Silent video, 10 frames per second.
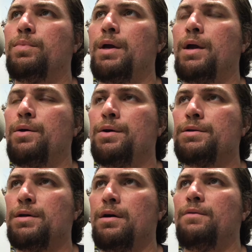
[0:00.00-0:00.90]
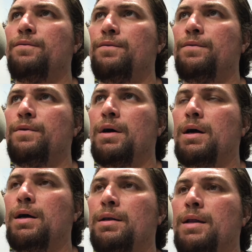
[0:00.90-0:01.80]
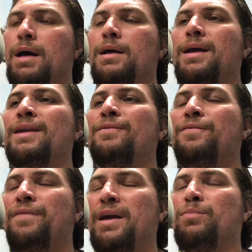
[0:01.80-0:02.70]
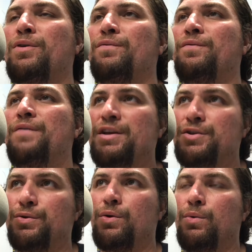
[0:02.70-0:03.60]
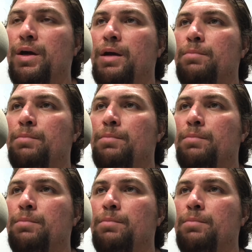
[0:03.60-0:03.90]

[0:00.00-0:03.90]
carry yourself not in a fake professional way,